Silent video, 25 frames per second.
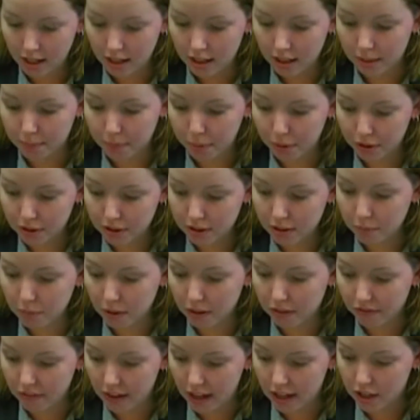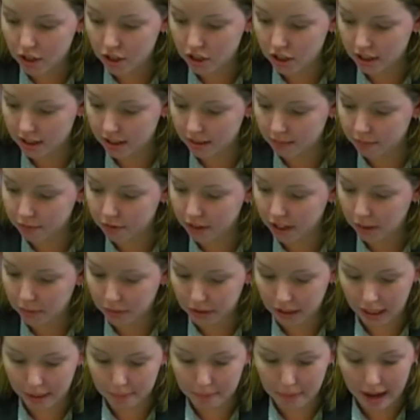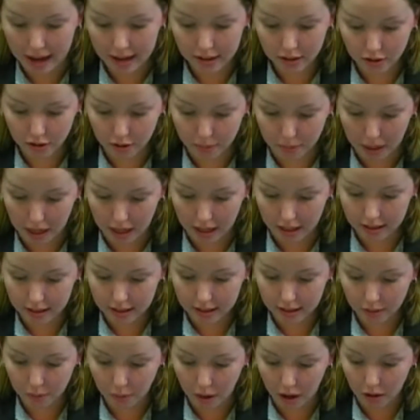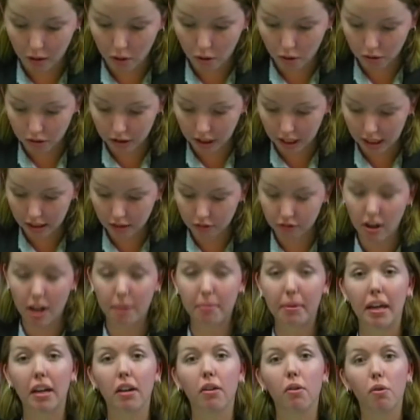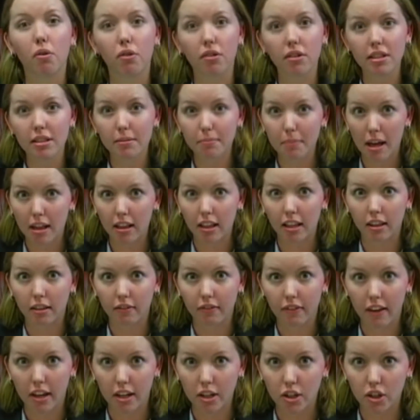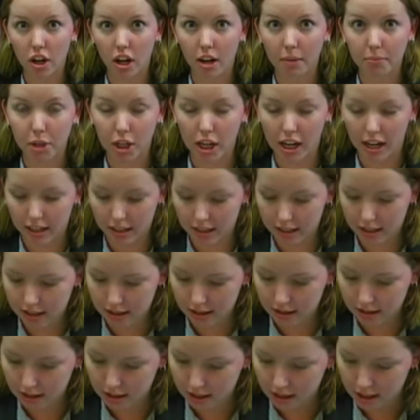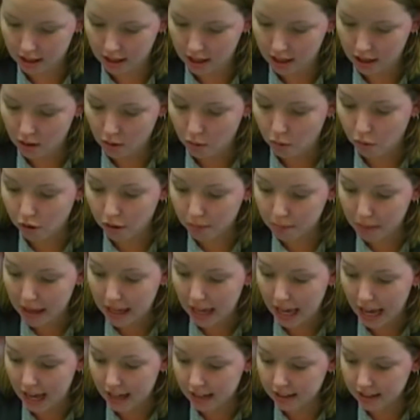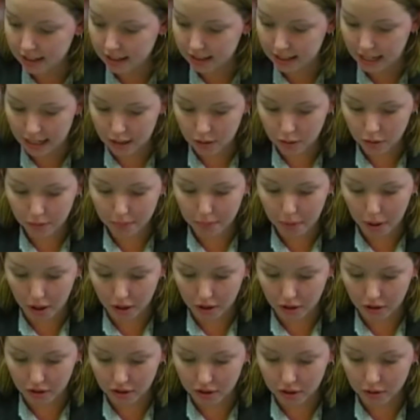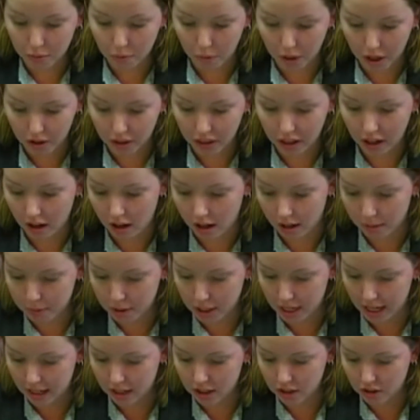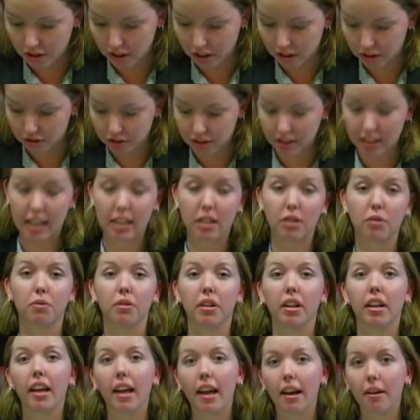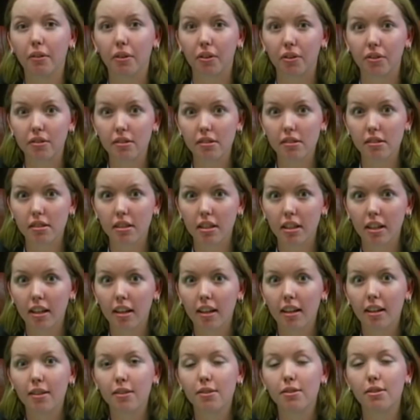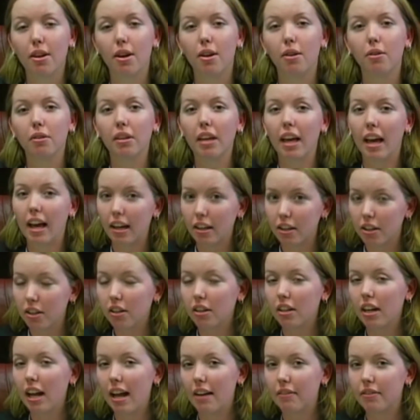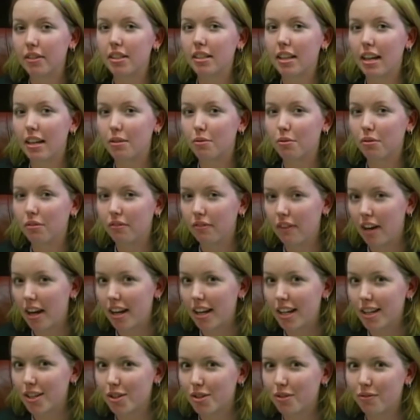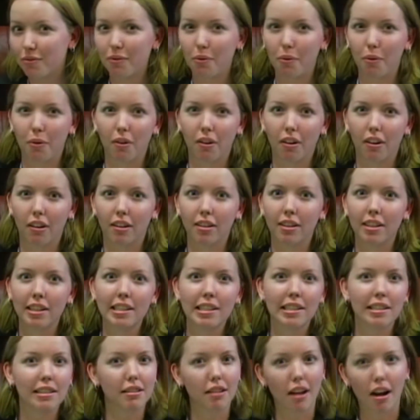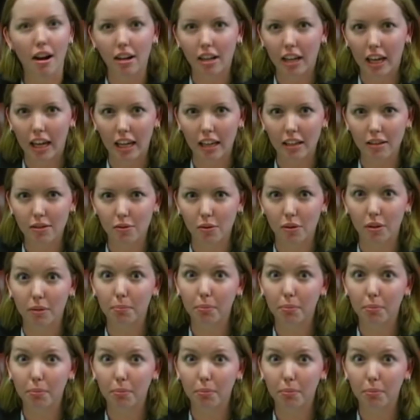The person with fetishism frequently masturbates while holding, rubbing, or smelling the fetish object or may ask the sexual partner to wear the object during their sexual encounters. So yeah, you can have a sexual fetish for stockings or